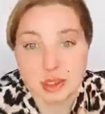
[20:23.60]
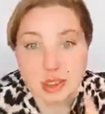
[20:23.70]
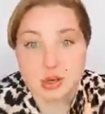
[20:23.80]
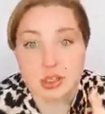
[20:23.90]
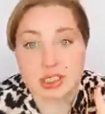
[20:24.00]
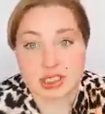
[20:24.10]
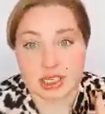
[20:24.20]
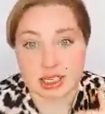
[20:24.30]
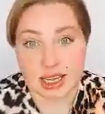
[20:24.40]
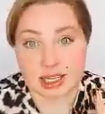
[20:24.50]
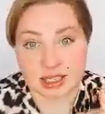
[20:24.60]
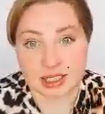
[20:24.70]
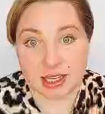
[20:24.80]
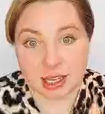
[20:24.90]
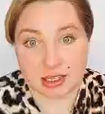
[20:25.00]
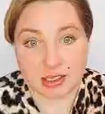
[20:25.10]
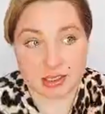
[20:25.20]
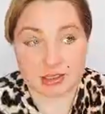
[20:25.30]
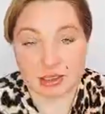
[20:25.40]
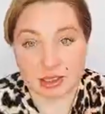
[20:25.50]
your scene idea.
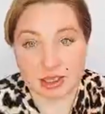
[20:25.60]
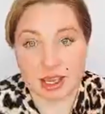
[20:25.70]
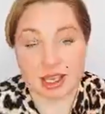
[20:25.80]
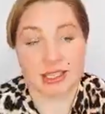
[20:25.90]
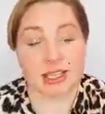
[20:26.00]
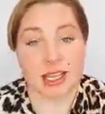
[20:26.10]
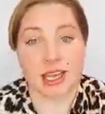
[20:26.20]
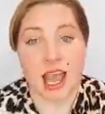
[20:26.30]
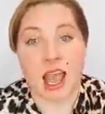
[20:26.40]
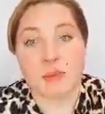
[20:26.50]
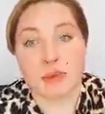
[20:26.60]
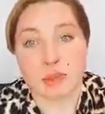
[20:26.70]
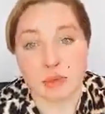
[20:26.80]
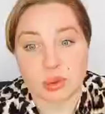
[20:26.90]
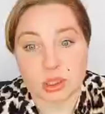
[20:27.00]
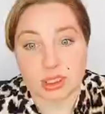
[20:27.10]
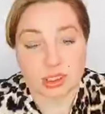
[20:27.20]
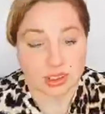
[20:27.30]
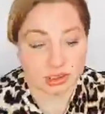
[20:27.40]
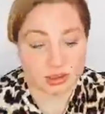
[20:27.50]
It's like
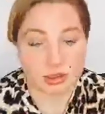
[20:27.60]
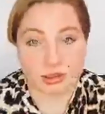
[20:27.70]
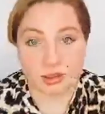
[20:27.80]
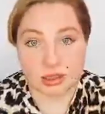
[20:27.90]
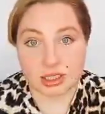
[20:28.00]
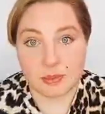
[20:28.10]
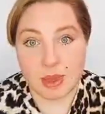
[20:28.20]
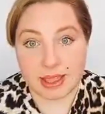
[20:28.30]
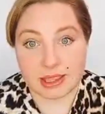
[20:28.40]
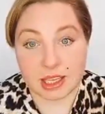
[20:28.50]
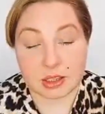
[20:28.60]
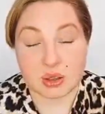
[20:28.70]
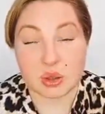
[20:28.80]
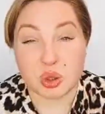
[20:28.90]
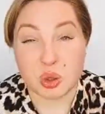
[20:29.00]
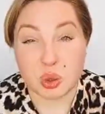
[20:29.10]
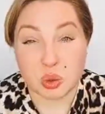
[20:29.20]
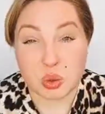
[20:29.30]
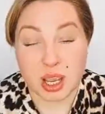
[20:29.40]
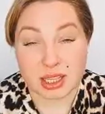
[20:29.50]
absolutely dependent on
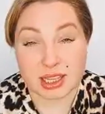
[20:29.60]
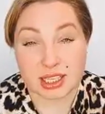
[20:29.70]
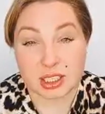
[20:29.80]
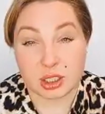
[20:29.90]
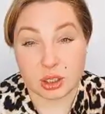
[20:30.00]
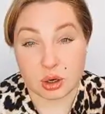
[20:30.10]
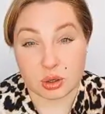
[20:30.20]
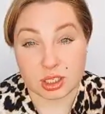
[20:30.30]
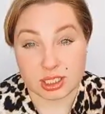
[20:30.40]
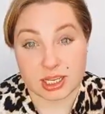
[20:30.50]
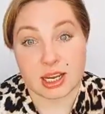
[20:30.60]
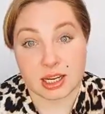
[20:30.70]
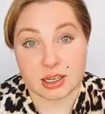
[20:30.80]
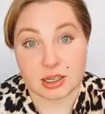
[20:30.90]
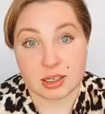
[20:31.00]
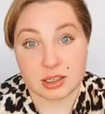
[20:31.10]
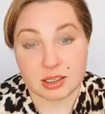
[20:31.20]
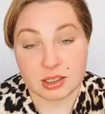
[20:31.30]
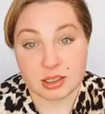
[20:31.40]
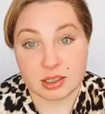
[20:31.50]
you and like your desire.
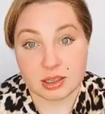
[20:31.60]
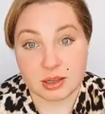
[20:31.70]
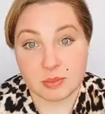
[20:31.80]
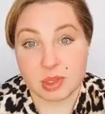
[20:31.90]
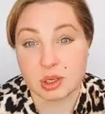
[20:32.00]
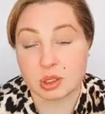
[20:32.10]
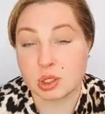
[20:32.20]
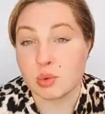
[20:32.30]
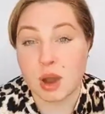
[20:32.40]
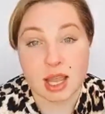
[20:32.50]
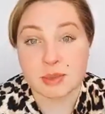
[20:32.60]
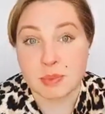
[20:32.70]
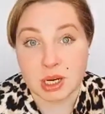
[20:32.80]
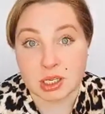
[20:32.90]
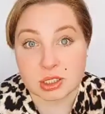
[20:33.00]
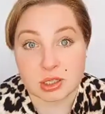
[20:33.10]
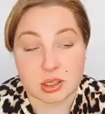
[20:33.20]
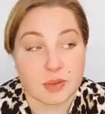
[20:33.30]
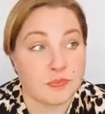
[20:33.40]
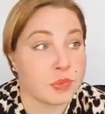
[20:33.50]
Because one
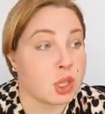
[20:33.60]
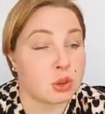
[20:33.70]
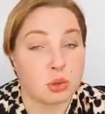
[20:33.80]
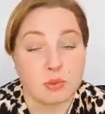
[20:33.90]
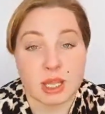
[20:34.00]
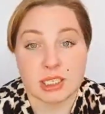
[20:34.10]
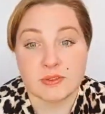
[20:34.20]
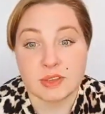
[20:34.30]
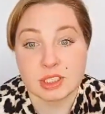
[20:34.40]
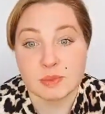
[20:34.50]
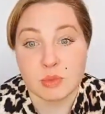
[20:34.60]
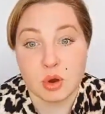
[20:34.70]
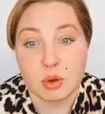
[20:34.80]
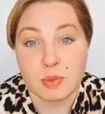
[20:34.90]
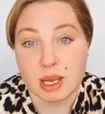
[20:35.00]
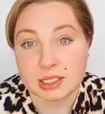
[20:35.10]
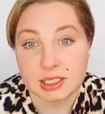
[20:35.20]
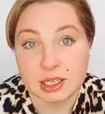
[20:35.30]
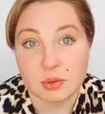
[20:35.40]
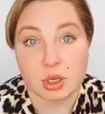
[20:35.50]
person to manifest more
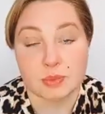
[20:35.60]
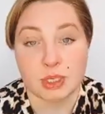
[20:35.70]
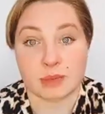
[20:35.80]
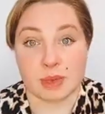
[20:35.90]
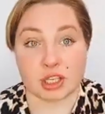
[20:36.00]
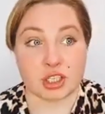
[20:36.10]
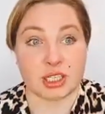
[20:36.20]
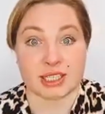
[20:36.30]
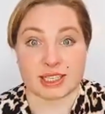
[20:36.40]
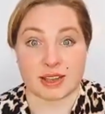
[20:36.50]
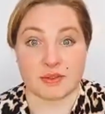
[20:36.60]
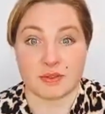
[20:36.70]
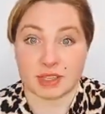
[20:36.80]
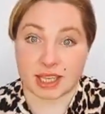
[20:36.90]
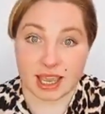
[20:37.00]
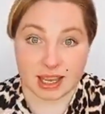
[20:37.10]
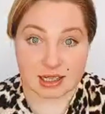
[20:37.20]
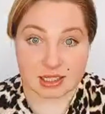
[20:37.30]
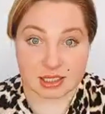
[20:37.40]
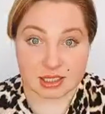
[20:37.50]
money will be imagining something
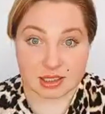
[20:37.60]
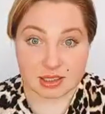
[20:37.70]
else,